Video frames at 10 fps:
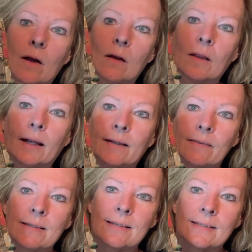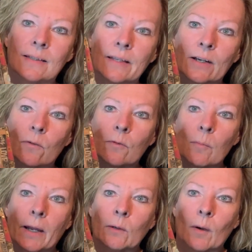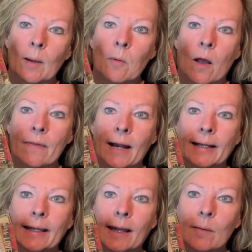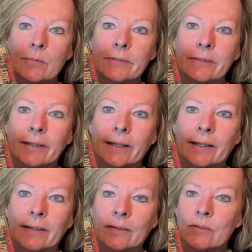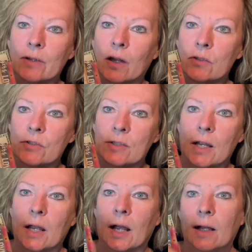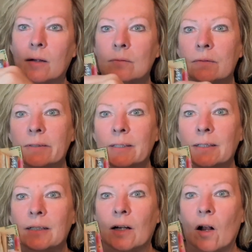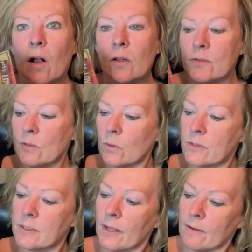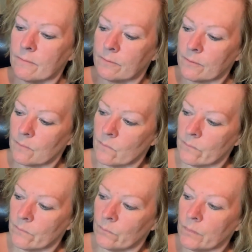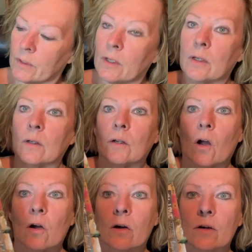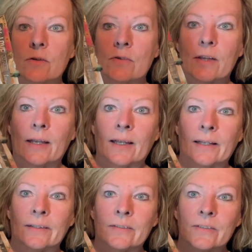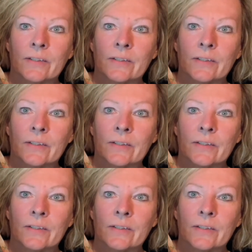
Like this is a letter from my grandma that I kept, and just all sorts of cards and